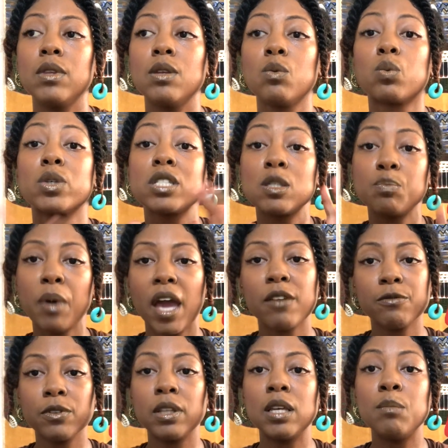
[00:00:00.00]

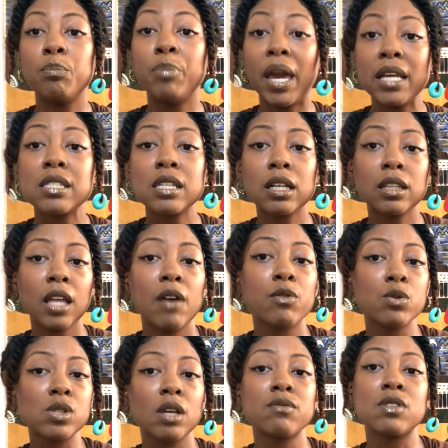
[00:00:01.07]
respectfully, basic
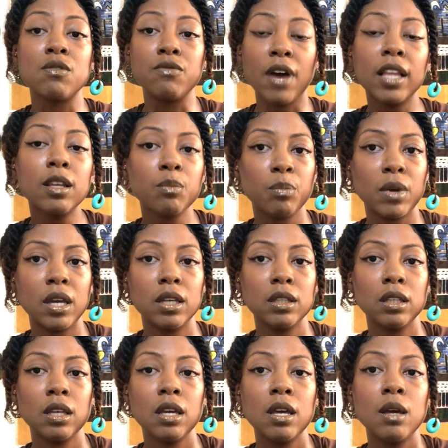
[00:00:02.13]
levels of development.
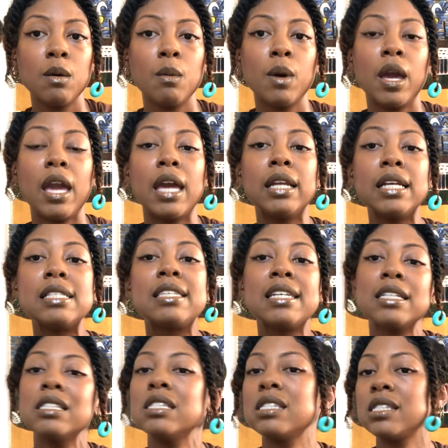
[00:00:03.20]
And it
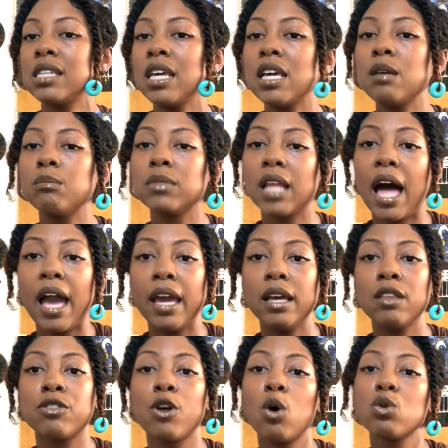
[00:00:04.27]
didn't seem
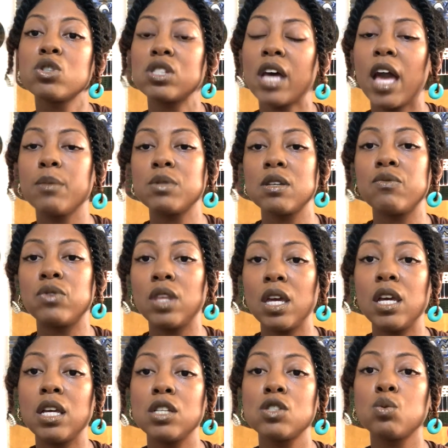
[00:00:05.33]
like those types of
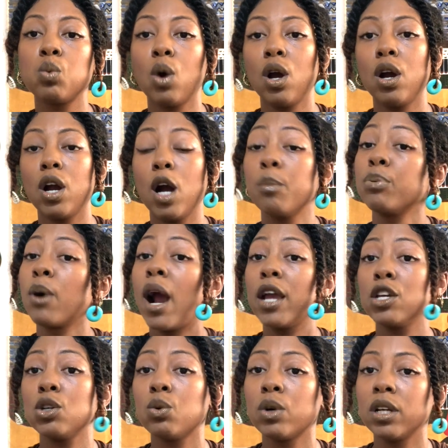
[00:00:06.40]
things were a
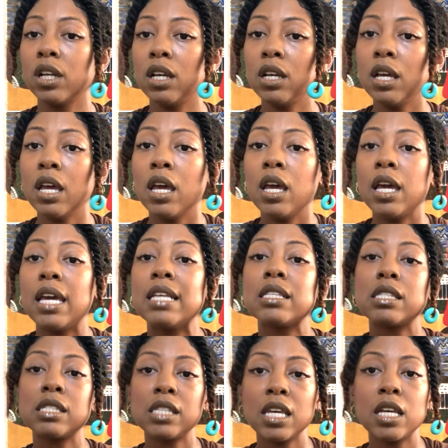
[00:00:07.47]
priority. It
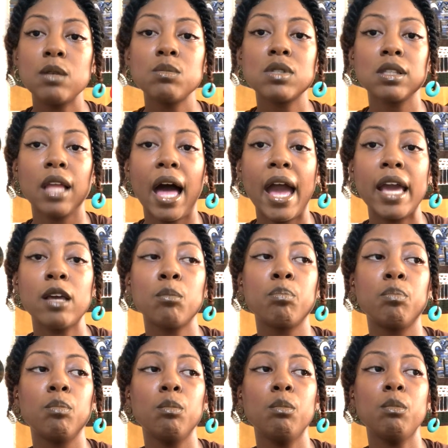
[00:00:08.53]
seemed like,
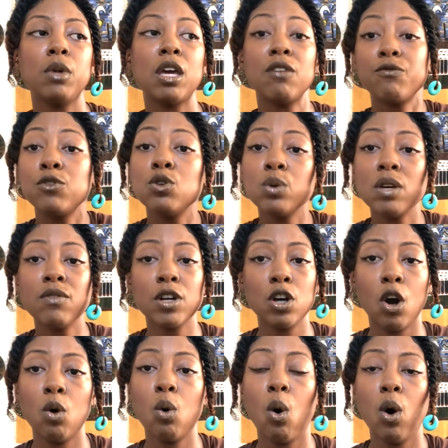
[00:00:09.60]
if you even
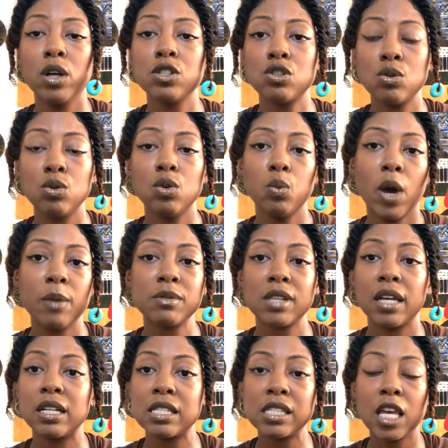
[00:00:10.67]
go onto the
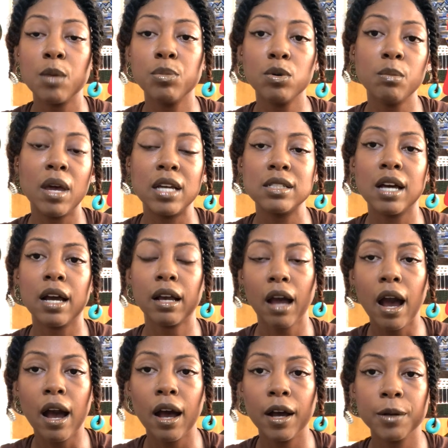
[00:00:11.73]
website,
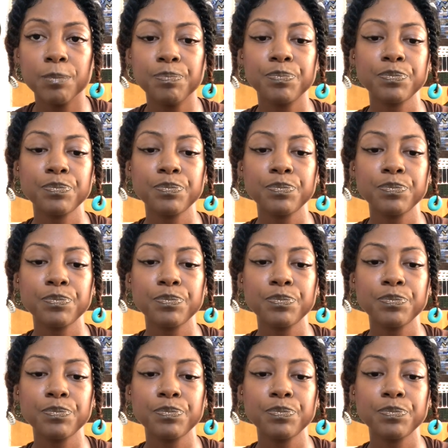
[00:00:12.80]
asebuman.com,